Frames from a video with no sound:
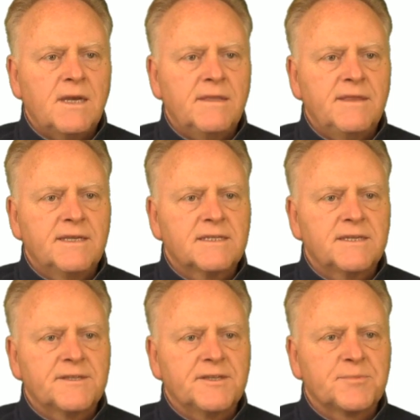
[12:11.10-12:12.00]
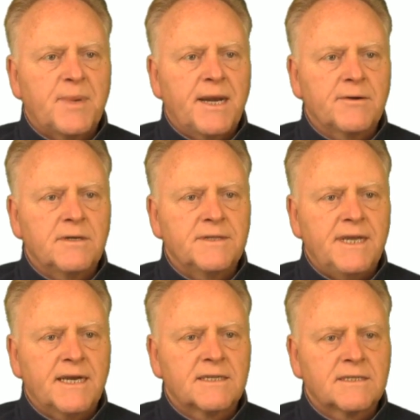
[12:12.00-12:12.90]
this is the spiral in the
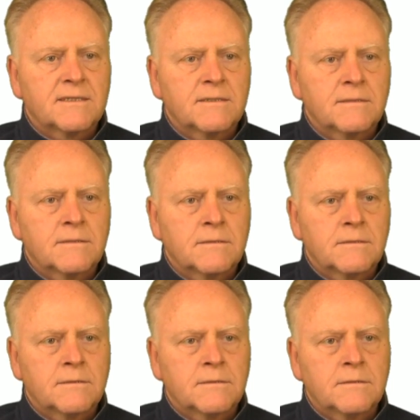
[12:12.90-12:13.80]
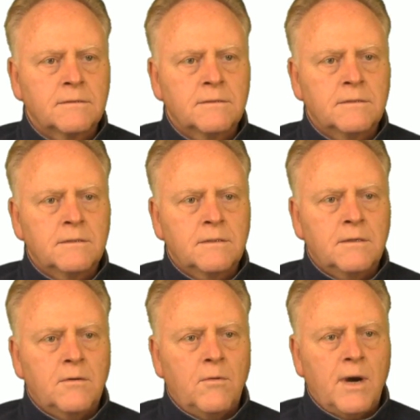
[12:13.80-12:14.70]
X,
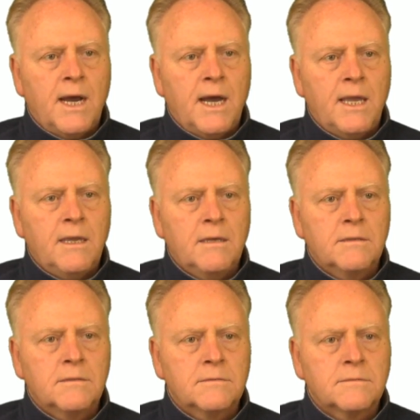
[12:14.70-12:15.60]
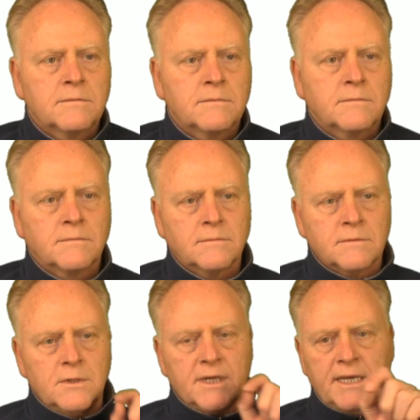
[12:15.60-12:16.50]
Y,
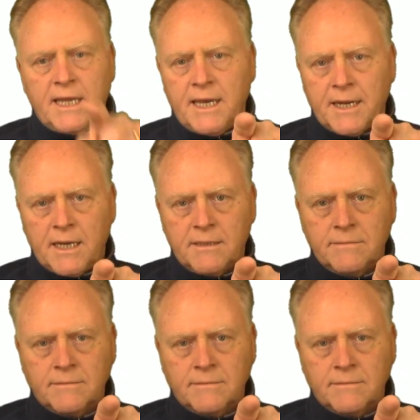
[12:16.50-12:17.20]
looking head on,